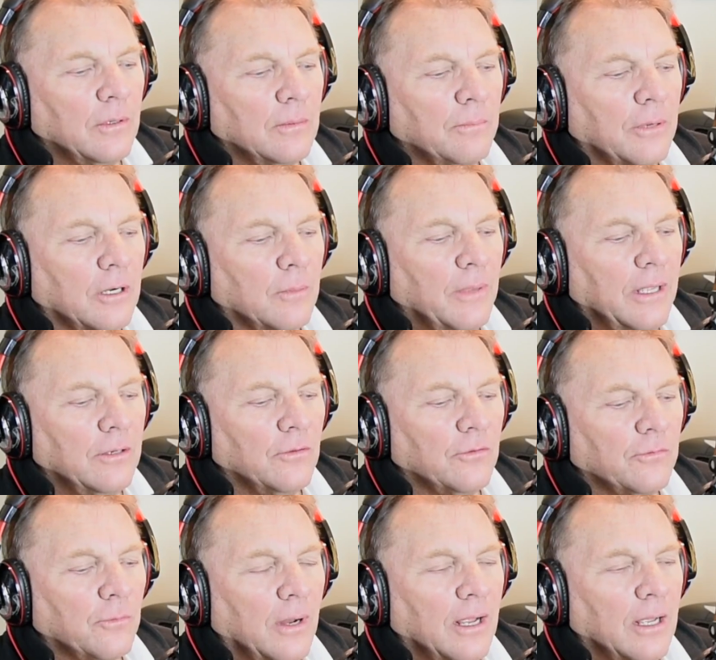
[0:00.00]

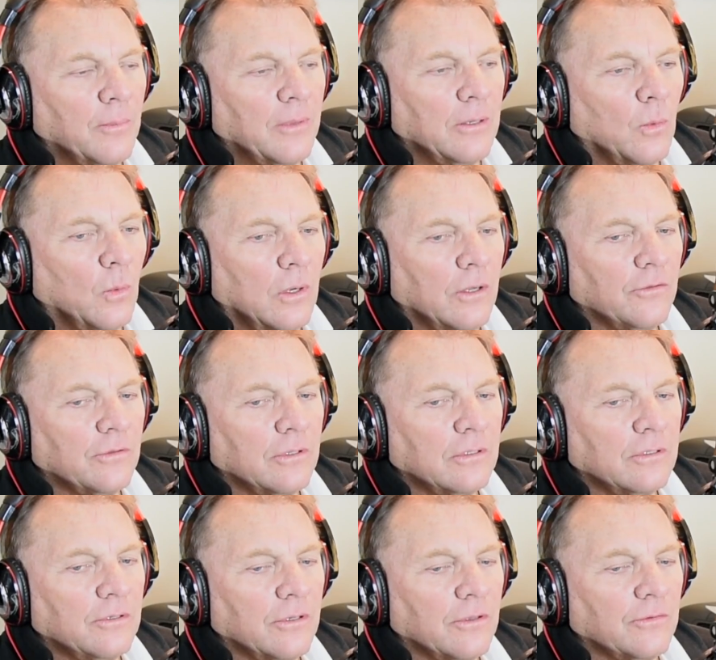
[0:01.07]
Barbados, Rob, it
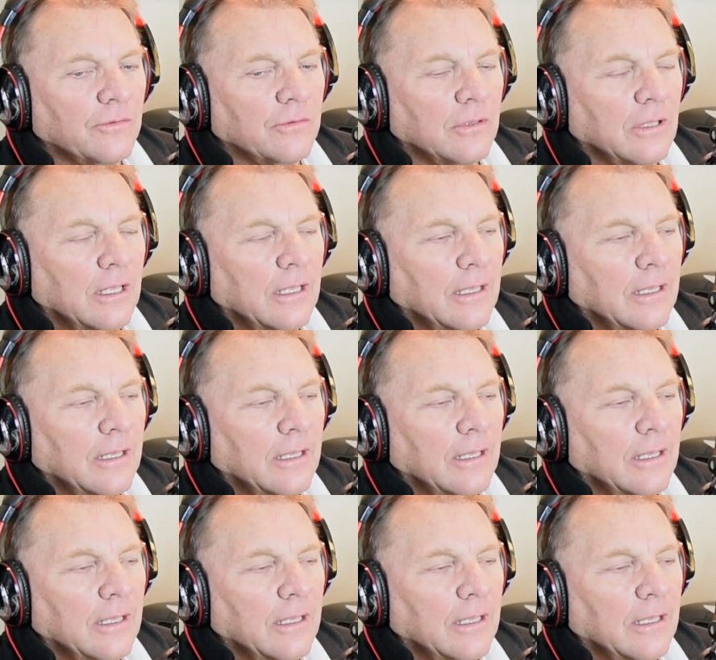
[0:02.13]
wasn't just